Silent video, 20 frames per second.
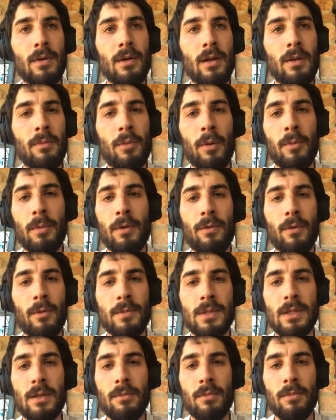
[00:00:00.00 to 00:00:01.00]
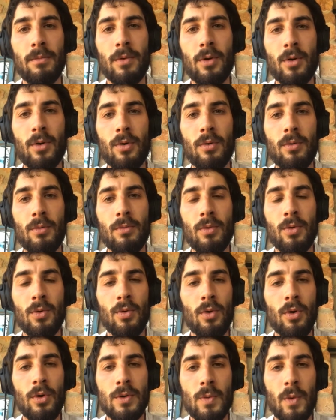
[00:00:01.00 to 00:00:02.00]
probably from some, who
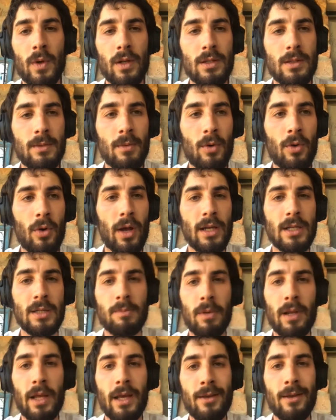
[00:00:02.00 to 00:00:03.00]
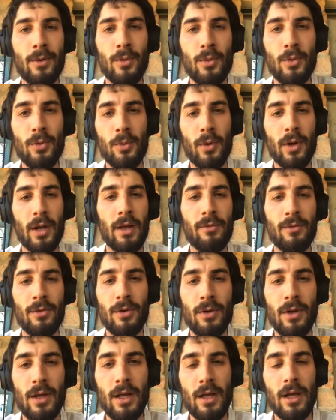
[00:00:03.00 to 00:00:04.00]
knows what, some crashed plane or
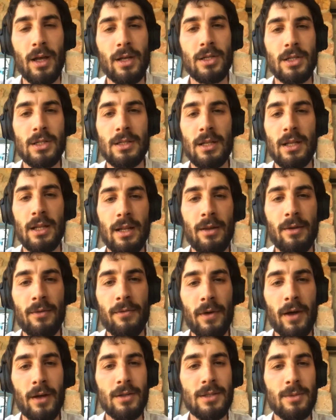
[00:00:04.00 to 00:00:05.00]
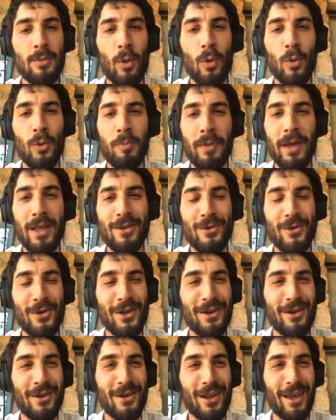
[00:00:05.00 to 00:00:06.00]
whatever. I just found some old metal
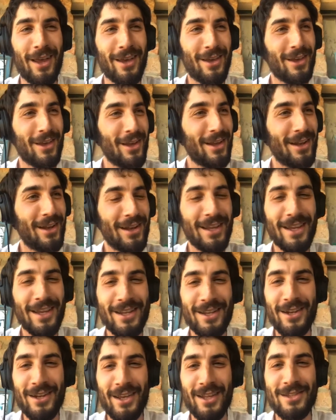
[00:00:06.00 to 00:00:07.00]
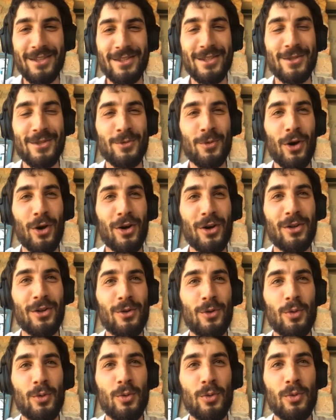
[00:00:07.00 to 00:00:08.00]
and leaned it against this rock
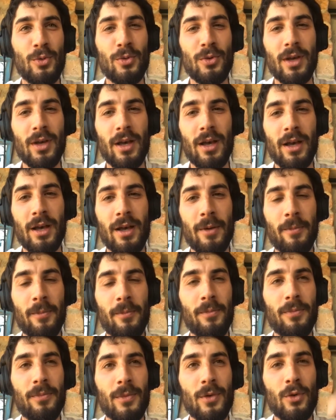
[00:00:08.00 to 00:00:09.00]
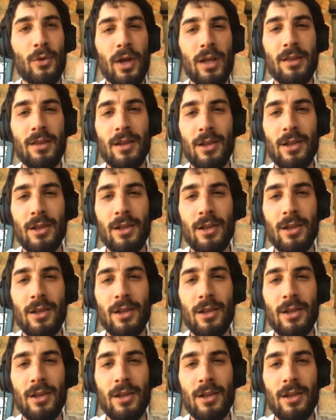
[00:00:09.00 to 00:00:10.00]
to create a little
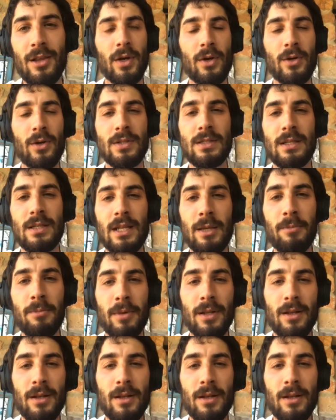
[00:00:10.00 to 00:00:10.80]
space where I could sleep.